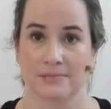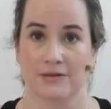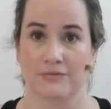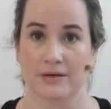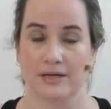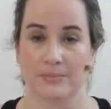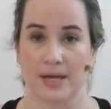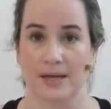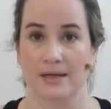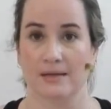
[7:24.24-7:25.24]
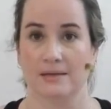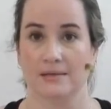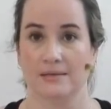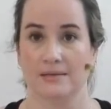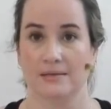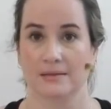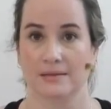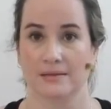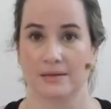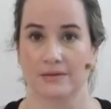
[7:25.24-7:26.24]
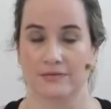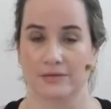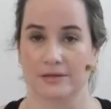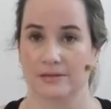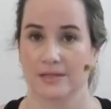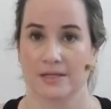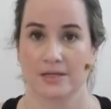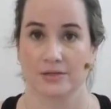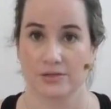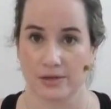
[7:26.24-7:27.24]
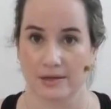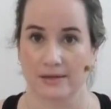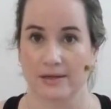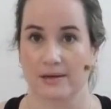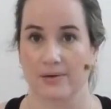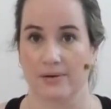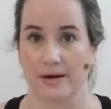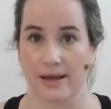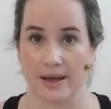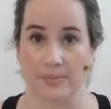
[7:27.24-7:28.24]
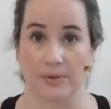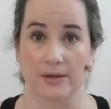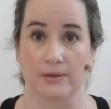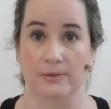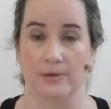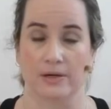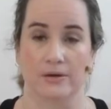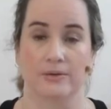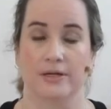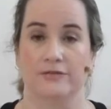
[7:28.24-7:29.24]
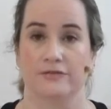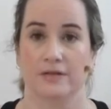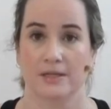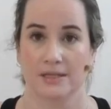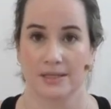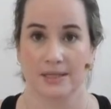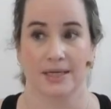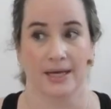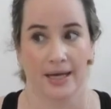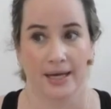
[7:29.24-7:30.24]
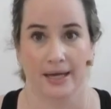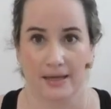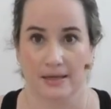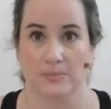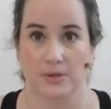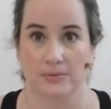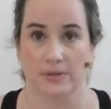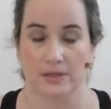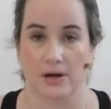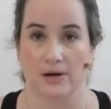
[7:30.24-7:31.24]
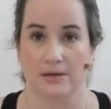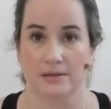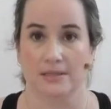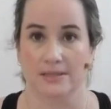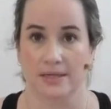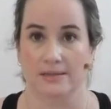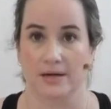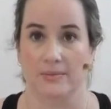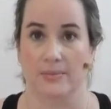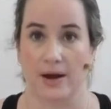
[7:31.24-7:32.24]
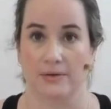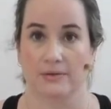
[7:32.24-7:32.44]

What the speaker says: If we're in pain, if we're struggling or unhappy or in grief, it can be really hard to sense our breath.